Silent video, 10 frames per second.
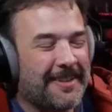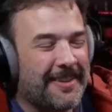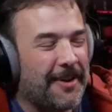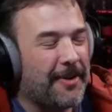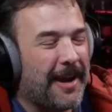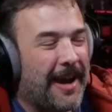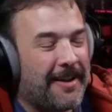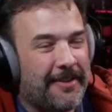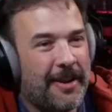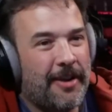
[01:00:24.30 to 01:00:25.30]
So I
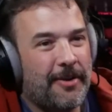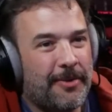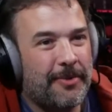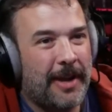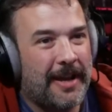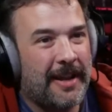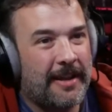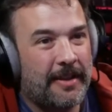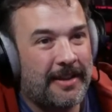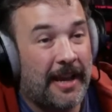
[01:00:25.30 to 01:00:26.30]
don't know.
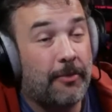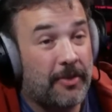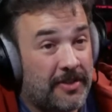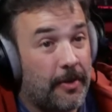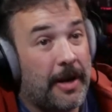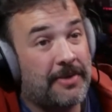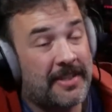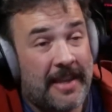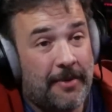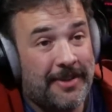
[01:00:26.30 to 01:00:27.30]
So what I was gonna
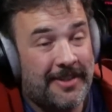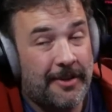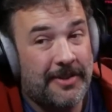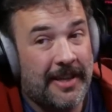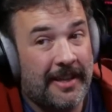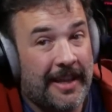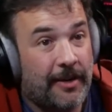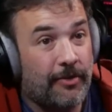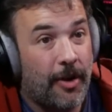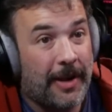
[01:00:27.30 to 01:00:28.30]
say was though, is that like
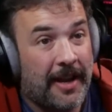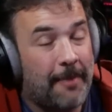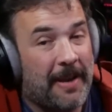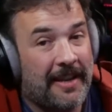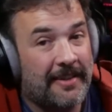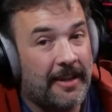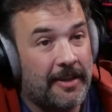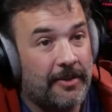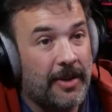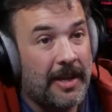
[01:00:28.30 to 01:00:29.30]
growing up, I can tell
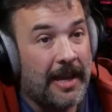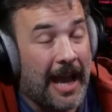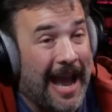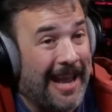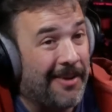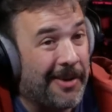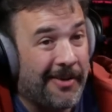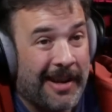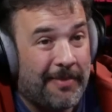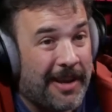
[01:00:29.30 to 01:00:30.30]
you, I don't know
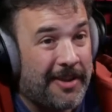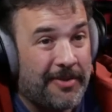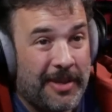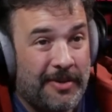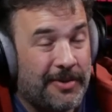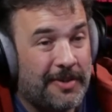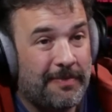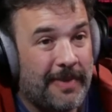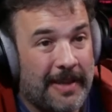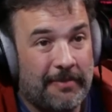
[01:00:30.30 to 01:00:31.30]
anybody who used
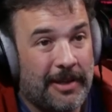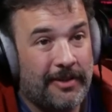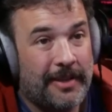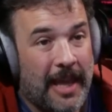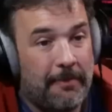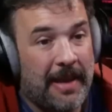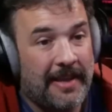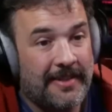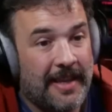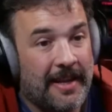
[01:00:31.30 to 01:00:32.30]
inbuilt
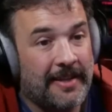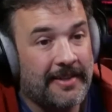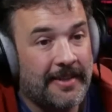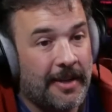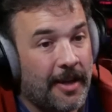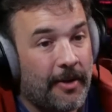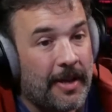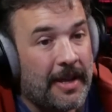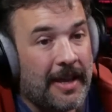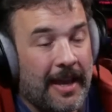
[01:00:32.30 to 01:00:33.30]
campaign settings, and
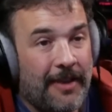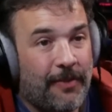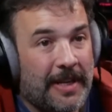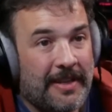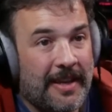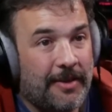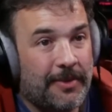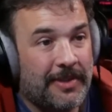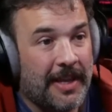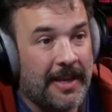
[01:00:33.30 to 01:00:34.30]
if we did, it
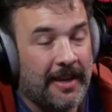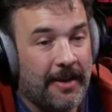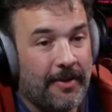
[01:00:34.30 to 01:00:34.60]
was like,